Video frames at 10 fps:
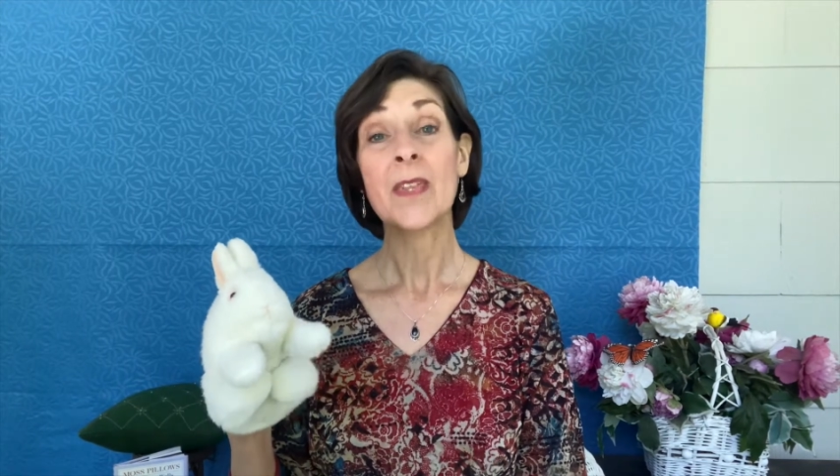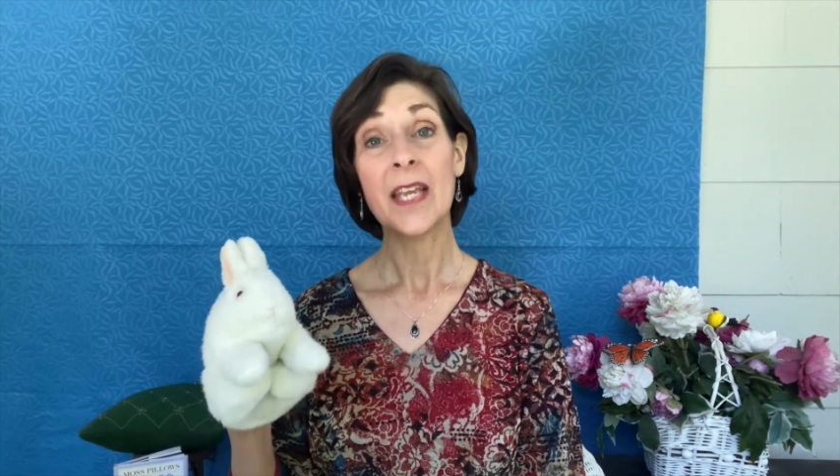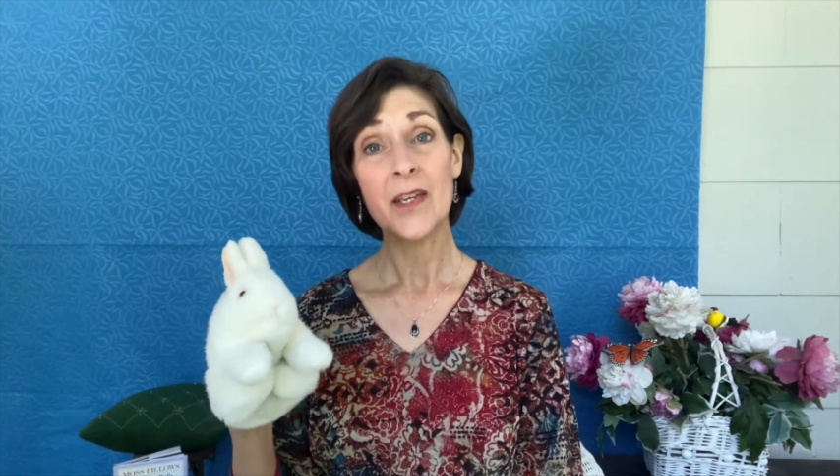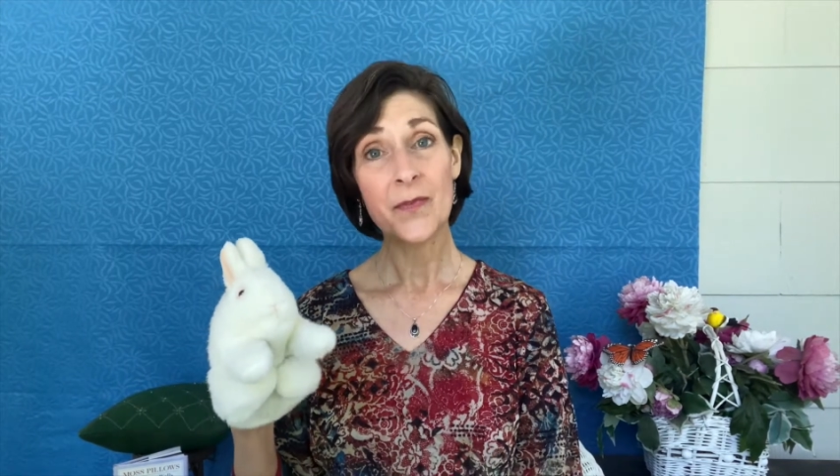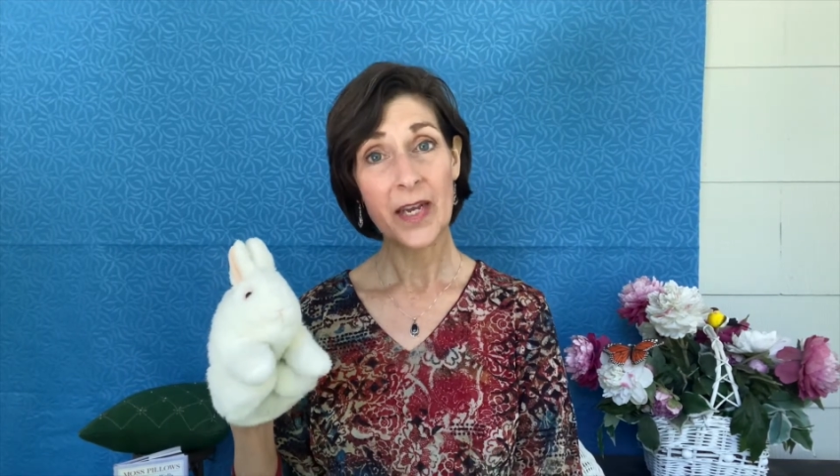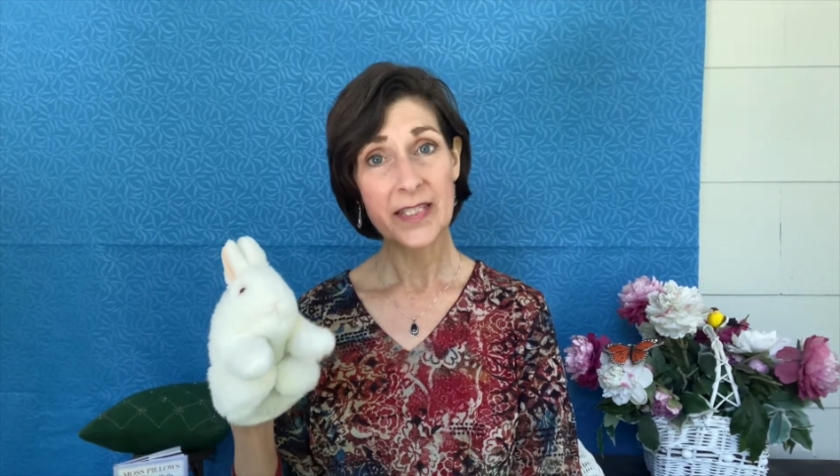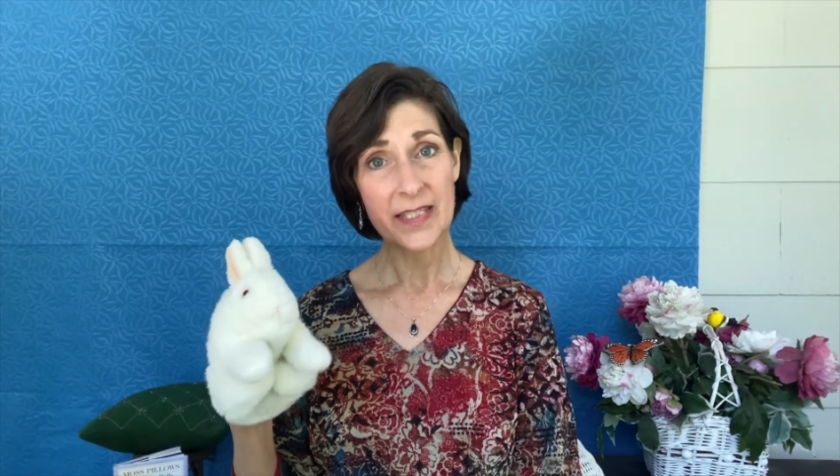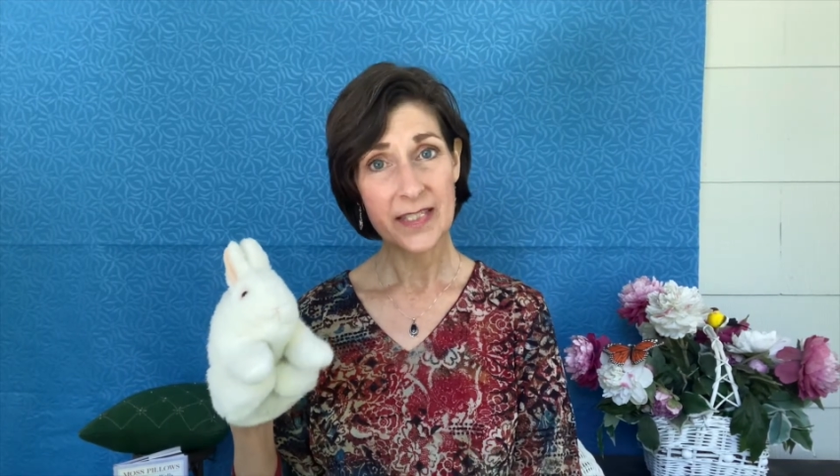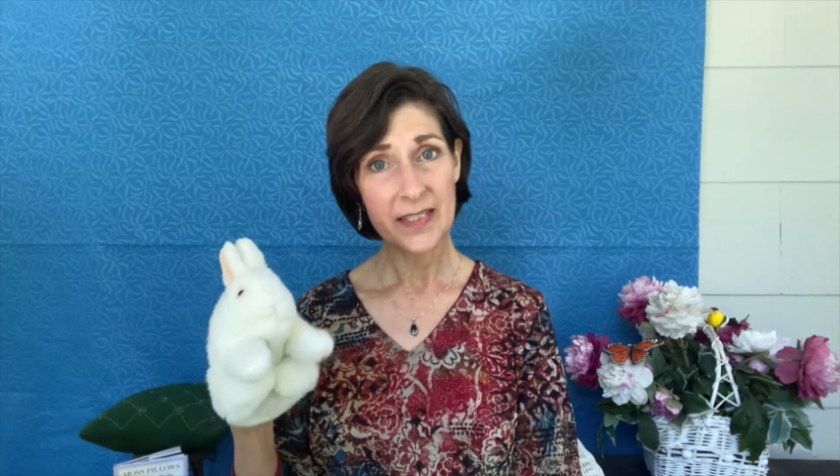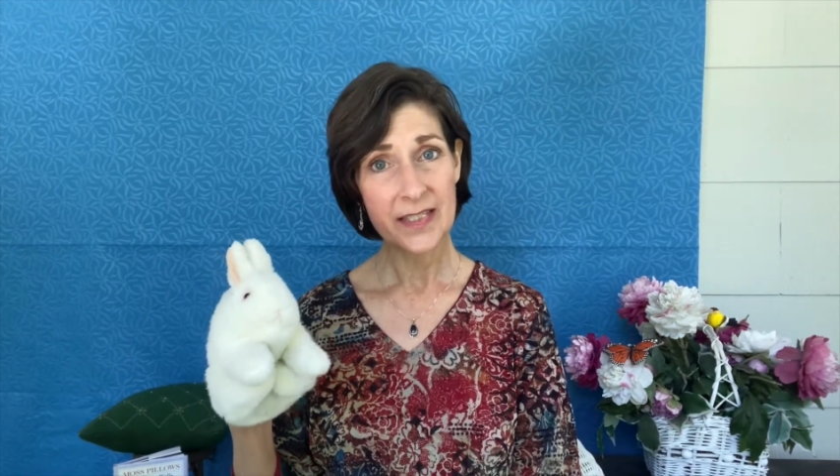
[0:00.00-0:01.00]
If I
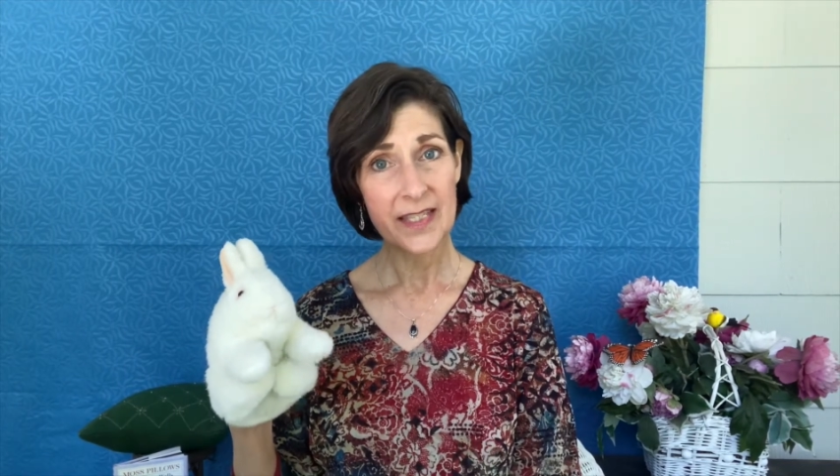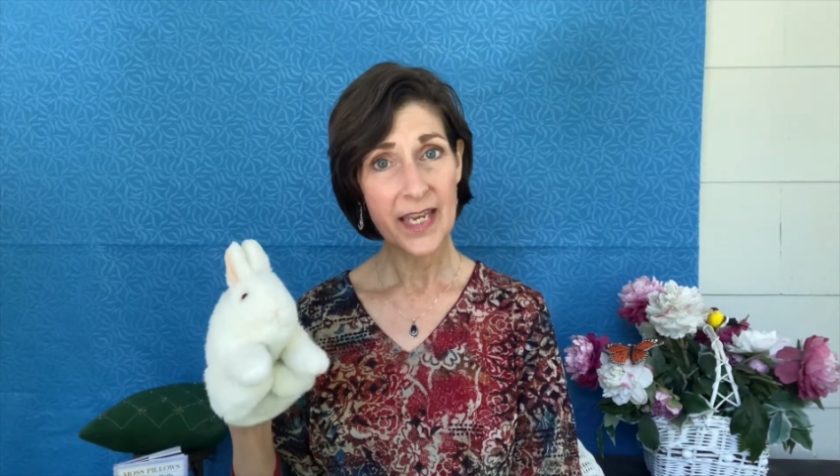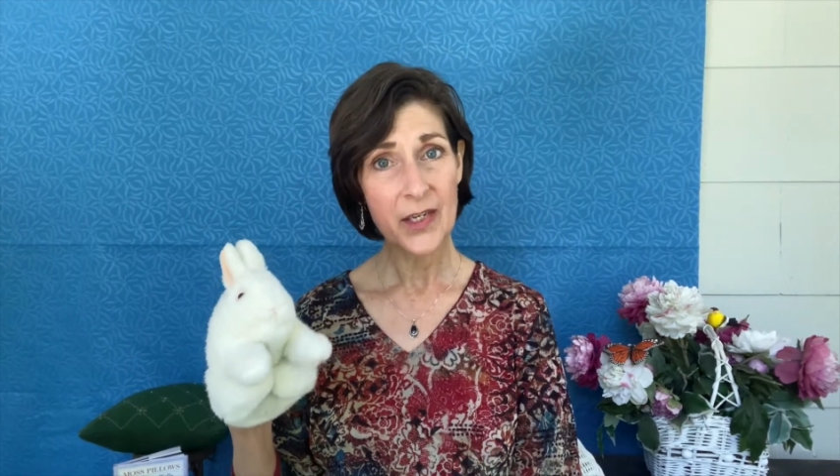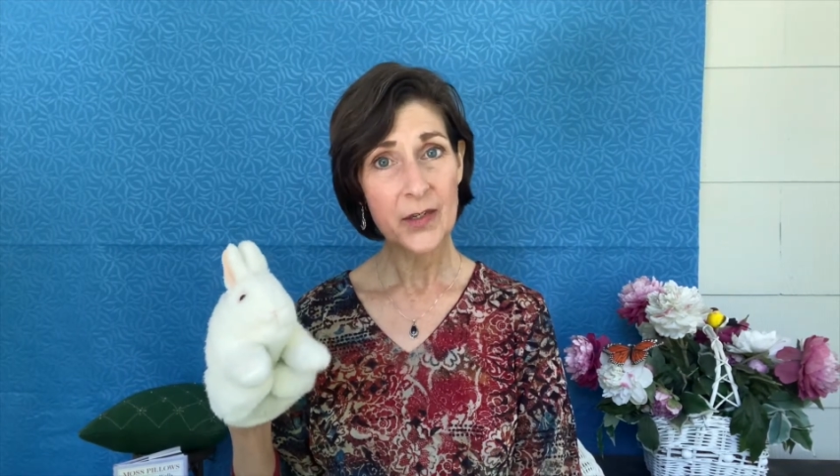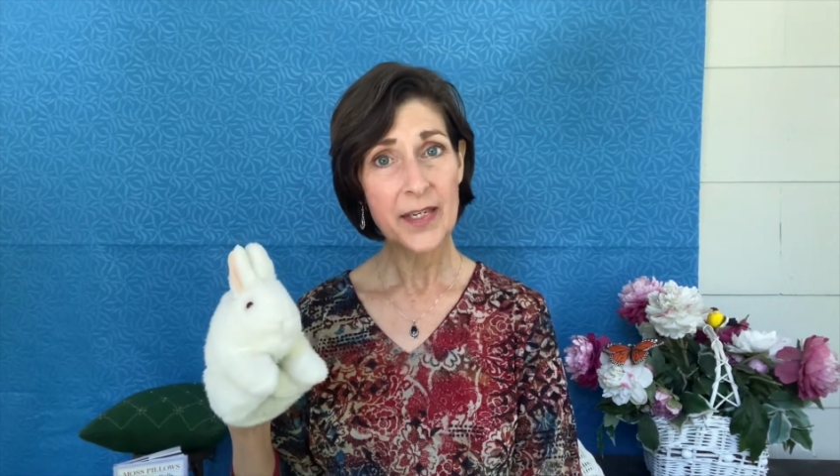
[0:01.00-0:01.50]
didn't say your